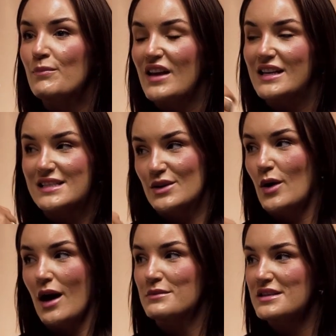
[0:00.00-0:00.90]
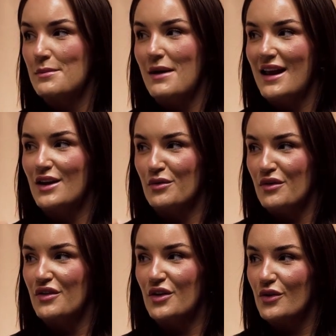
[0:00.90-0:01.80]
it still comes to me to
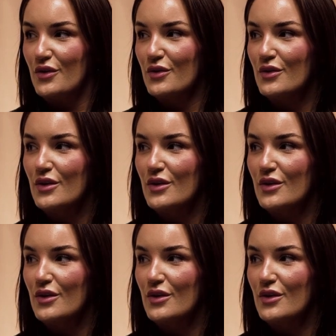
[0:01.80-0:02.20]
review